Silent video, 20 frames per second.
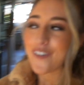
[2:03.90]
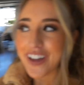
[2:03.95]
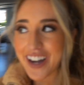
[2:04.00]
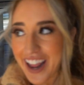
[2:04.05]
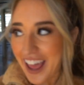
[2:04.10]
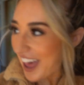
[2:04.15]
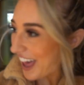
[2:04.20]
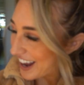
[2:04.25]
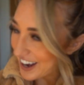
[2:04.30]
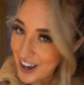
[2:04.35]
we're
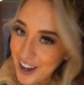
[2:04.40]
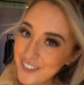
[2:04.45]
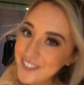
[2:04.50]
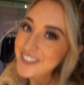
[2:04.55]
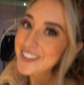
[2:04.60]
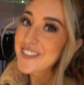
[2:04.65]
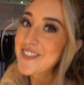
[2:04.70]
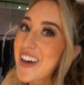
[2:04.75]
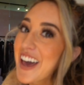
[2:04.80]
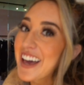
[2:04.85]
gonna head
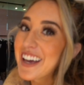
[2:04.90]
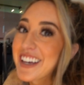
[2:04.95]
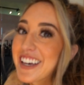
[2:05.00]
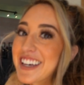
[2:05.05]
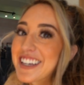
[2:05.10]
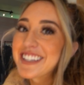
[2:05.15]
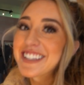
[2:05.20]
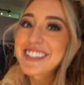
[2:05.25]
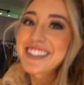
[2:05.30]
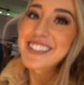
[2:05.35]
off to
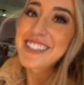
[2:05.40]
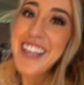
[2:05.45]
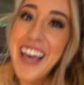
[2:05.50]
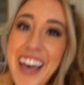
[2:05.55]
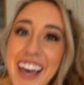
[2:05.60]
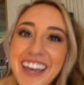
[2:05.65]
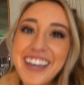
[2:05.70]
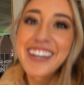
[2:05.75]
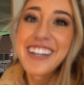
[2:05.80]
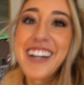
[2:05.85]
Vegas,
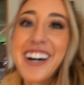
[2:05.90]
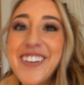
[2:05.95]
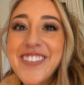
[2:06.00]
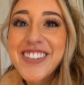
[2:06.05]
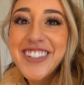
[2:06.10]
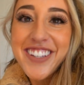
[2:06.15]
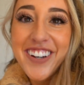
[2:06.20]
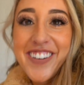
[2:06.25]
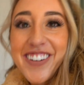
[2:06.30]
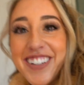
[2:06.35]
and I'm
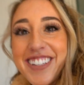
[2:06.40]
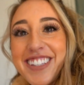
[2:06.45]
so